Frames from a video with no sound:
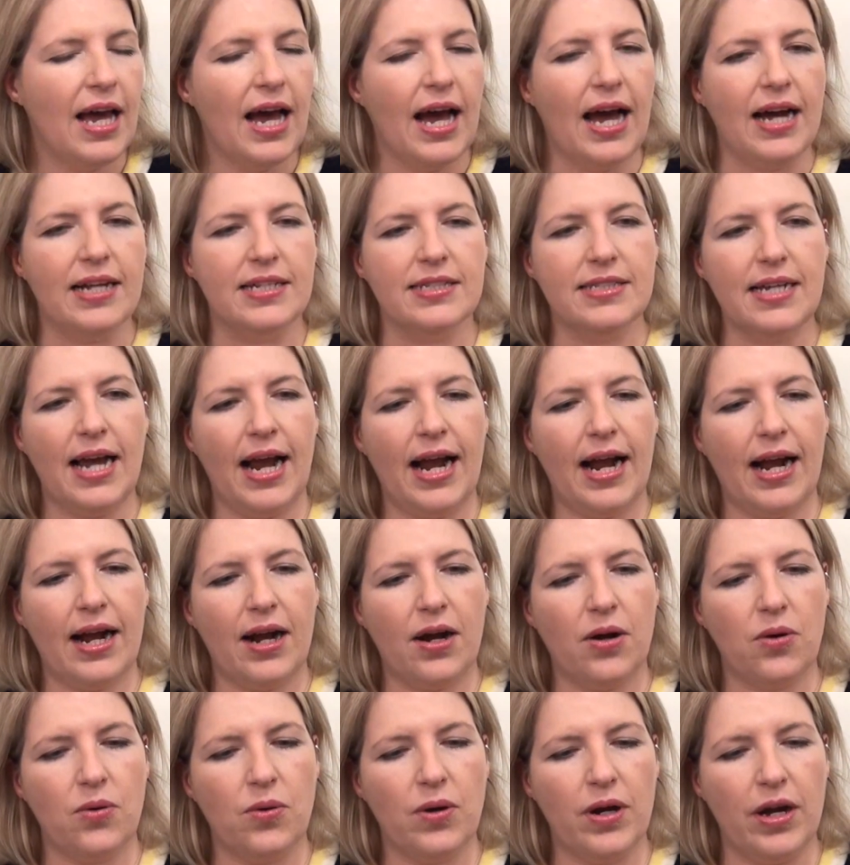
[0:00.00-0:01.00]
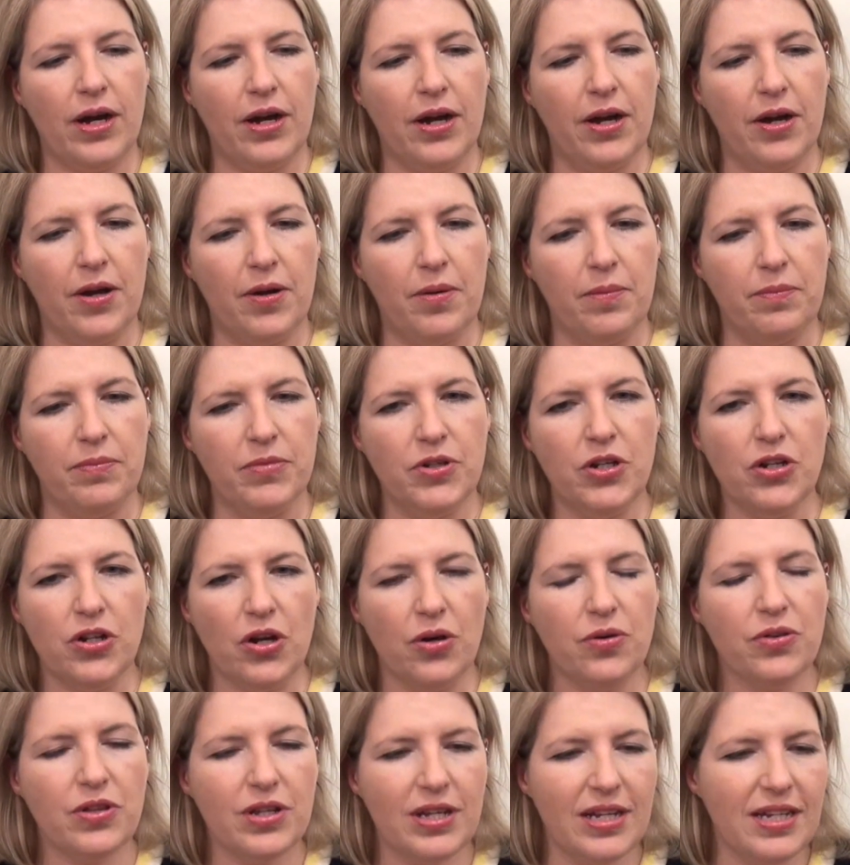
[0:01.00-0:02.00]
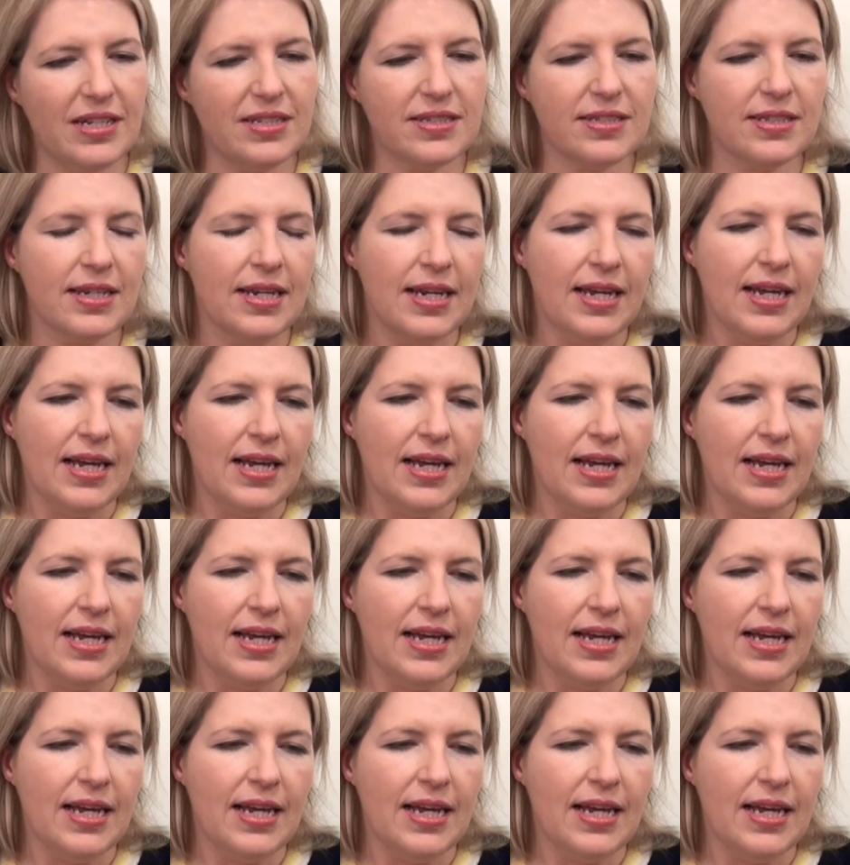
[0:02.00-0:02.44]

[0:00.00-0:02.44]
and how um, you know that it's